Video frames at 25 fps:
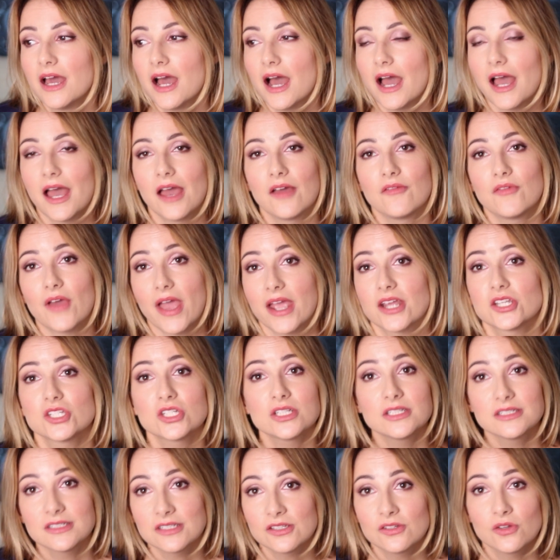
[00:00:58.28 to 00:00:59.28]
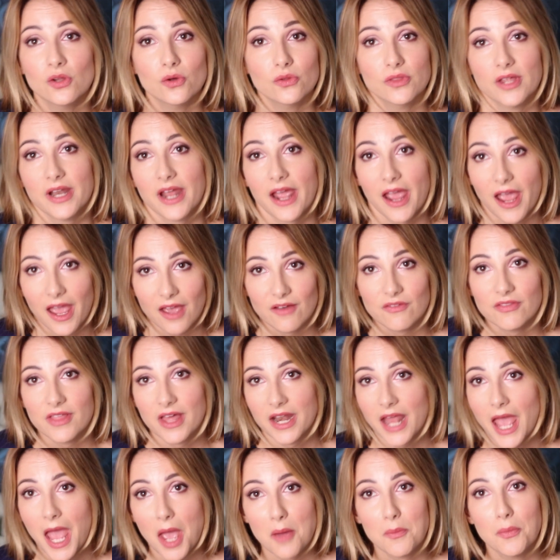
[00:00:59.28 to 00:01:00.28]
I actually didn't know that I have
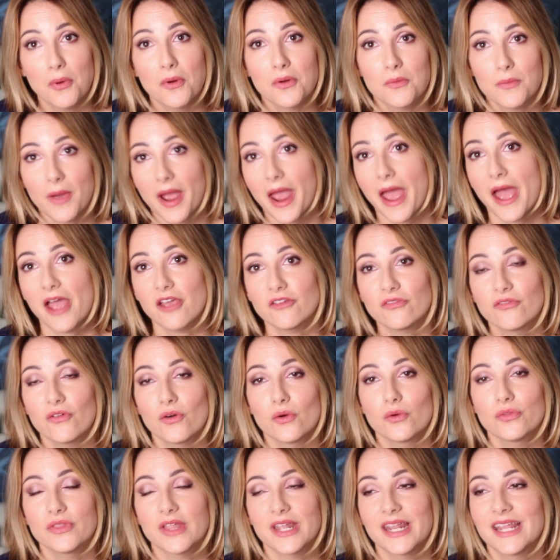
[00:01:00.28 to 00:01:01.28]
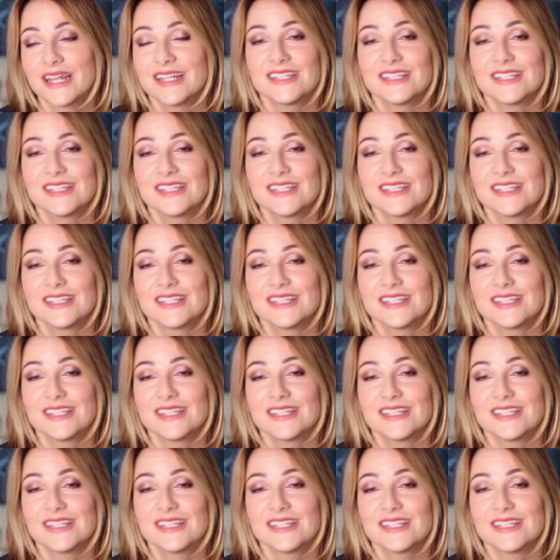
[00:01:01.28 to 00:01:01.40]
that app on my iPhone, that